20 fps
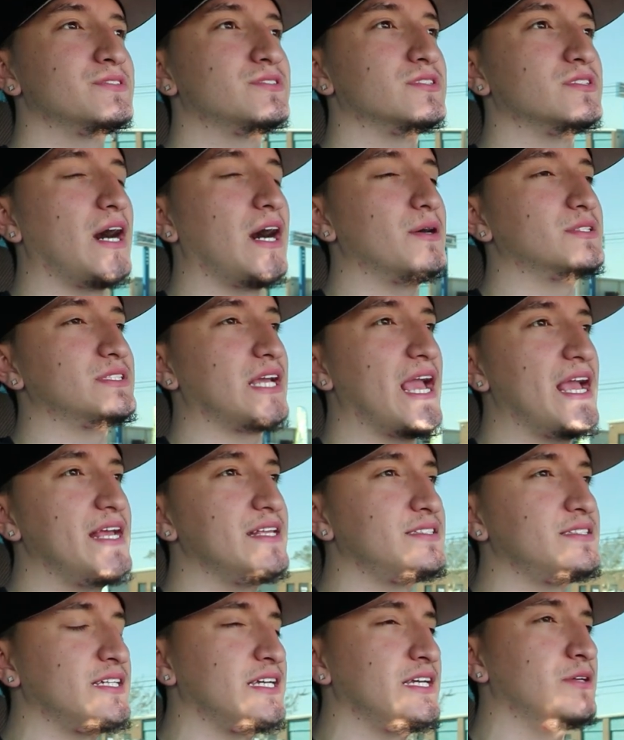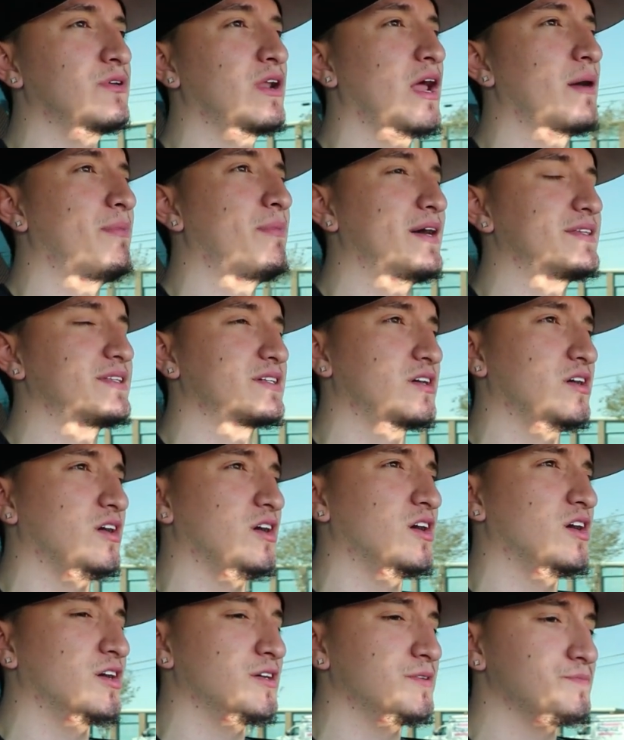so I was eighteen when I bought the
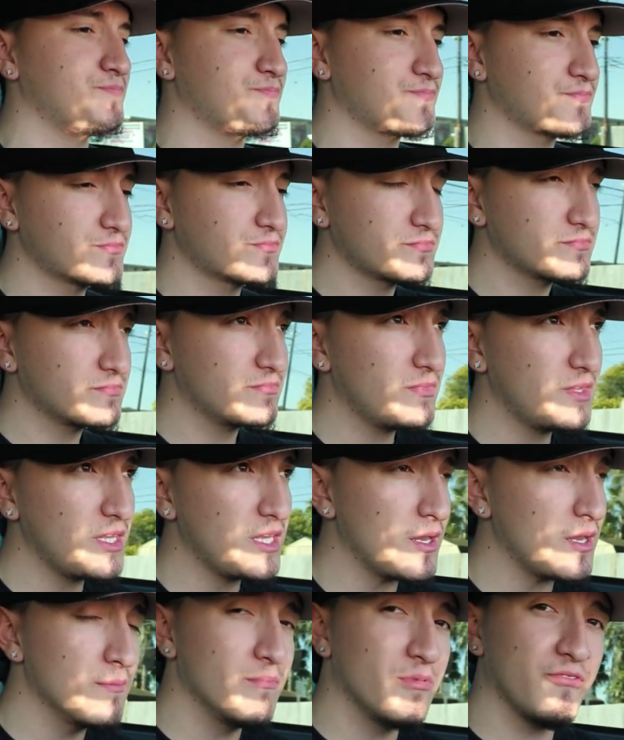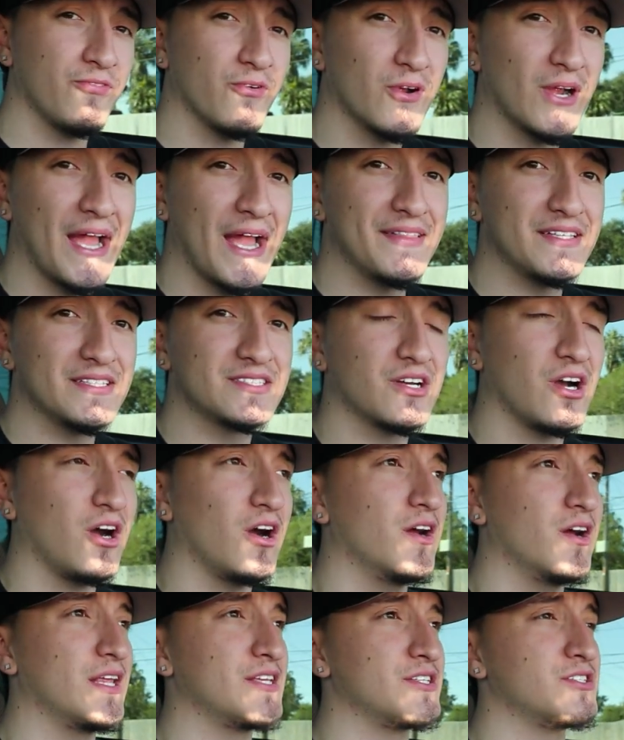car. Before I had this
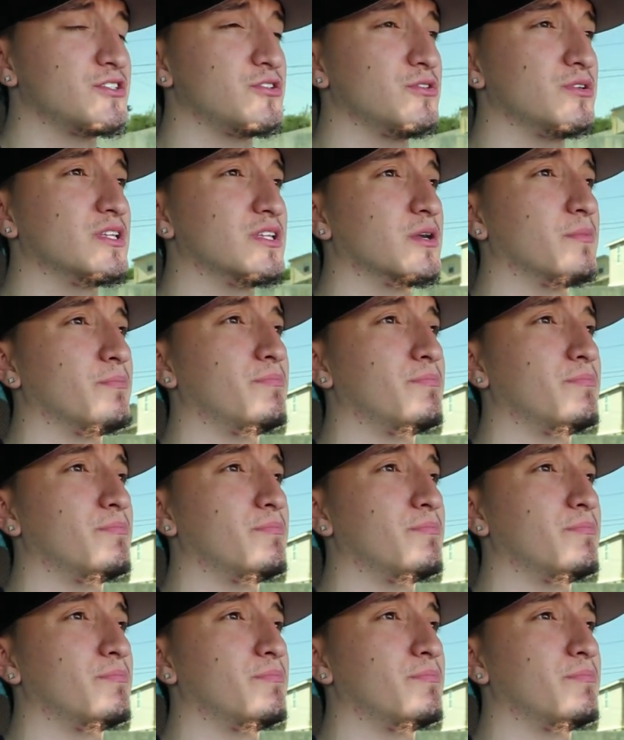car, let's just do a little